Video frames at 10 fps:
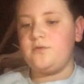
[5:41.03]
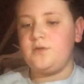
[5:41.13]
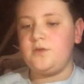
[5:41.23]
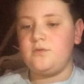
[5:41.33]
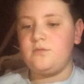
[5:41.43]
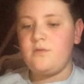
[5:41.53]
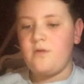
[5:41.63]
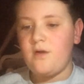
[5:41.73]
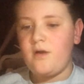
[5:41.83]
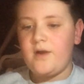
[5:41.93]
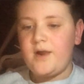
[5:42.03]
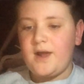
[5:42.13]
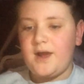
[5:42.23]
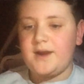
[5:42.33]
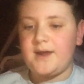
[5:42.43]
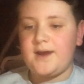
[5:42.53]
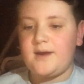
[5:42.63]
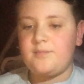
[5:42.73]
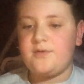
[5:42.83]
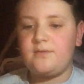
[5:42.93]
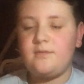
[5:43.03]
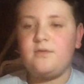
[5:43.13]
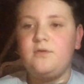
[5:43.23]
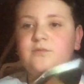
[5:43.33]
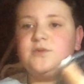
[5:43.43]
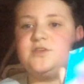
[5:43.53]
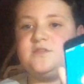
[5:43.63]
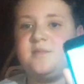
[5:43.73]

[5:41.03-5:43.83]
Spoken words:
you an app, which is